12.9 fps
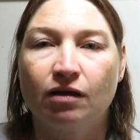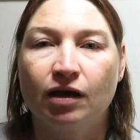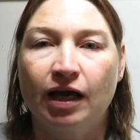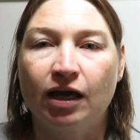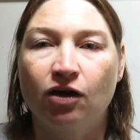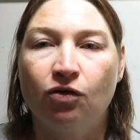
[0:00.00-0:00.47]

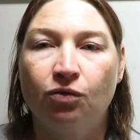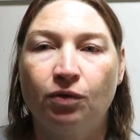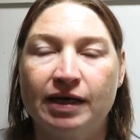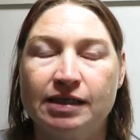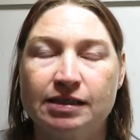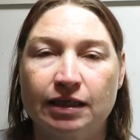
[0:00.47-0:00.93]
in
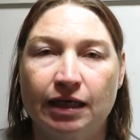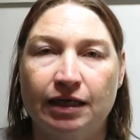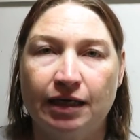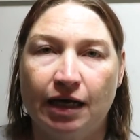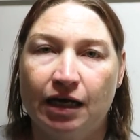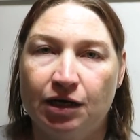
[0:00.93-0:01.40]

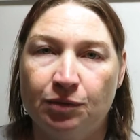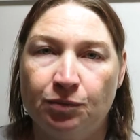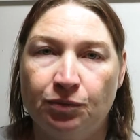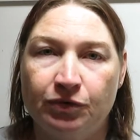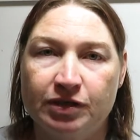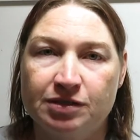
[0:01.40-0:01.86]
Queensland, down in
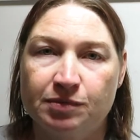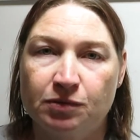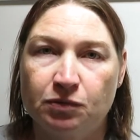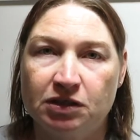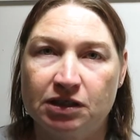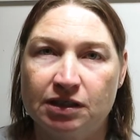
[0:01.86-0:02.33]

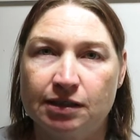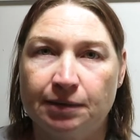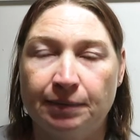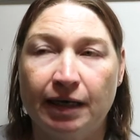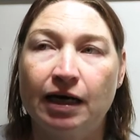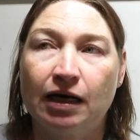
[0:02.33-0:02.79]
Brisbane, which is
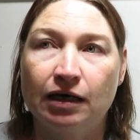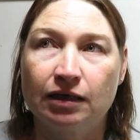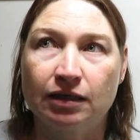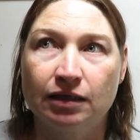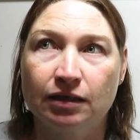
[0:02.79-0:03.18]
about